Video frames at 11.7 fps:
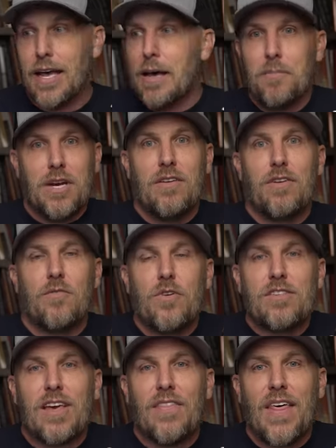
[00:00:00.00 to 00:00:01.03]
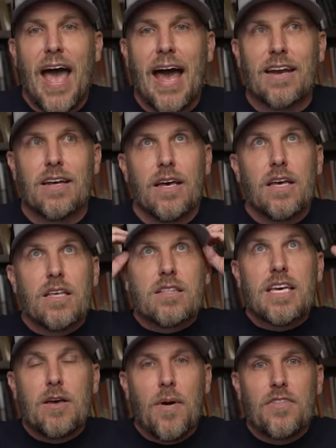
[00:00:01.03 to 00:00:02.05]
But even if we said that,
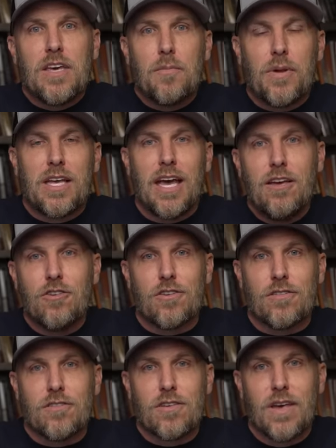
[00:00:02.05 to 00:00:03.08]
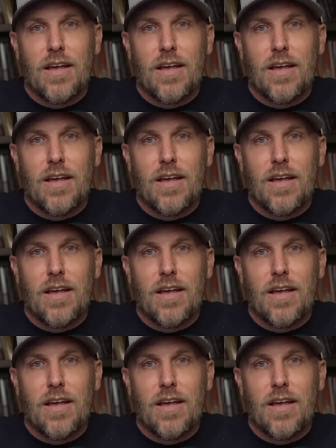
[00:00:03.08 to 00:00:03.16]
think about the implications.